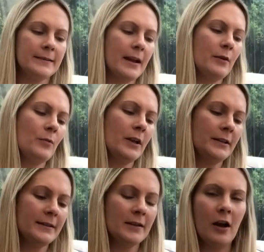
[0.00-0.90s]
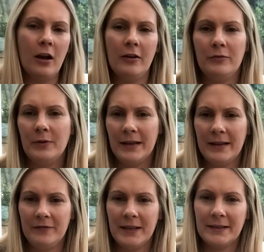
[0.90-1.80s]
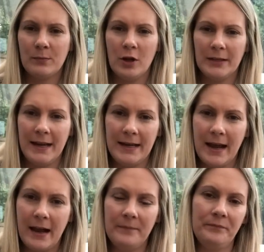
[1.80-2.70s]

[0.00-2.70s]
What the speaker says: So we're going to start off with this one here,